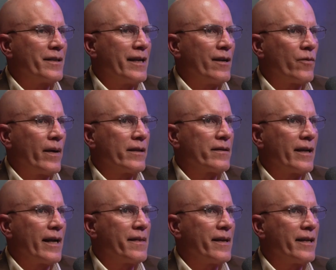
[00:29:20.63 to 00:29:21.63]
interesting,
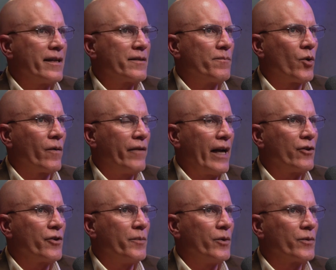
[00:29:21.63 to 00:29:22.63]
I think it's more
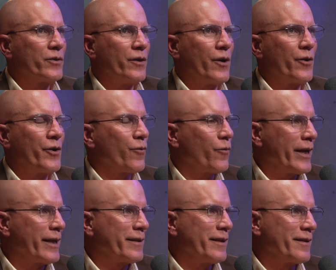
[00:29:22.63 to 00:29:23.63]
valuable to know your
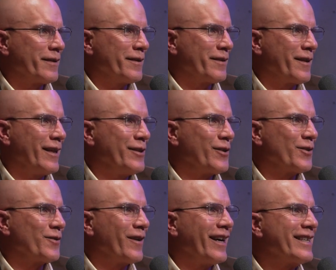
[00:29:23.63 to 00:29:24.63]
weaknesses than your
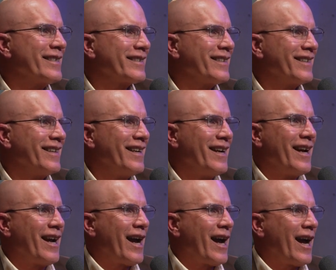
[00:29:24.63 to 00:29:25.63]
strengths.
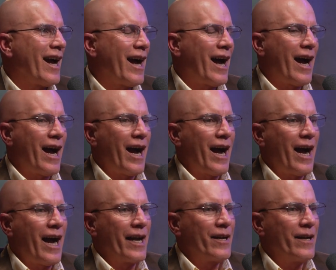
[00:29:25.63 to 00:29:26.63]

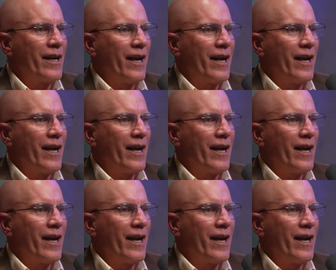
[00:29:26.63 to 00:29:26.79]
I'm